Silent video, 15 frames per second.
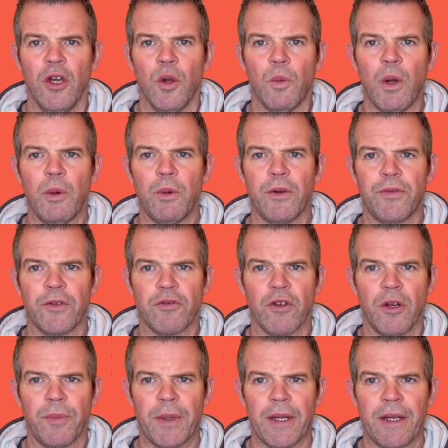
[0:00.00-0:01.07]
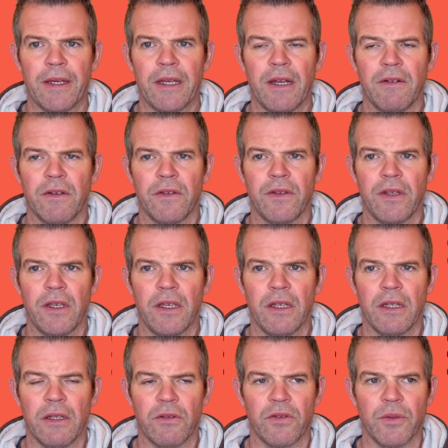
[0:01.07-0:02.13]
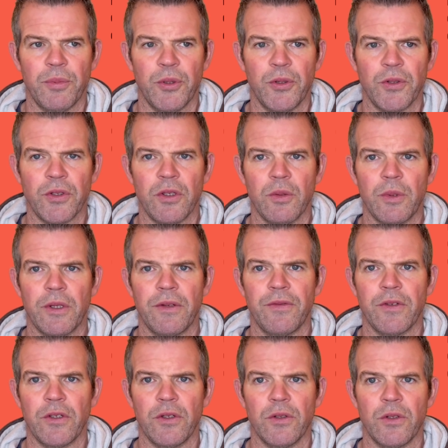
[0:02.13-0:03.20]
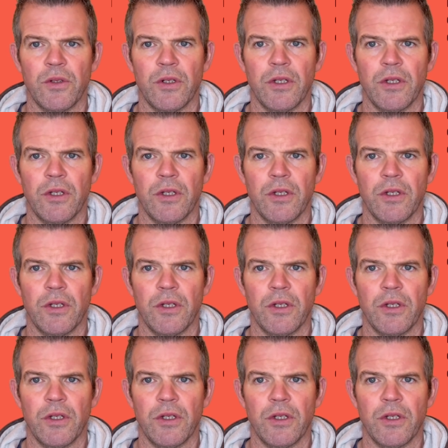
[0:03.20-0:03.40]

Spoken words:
Well worth a drop, and I guarantee they'll support you with your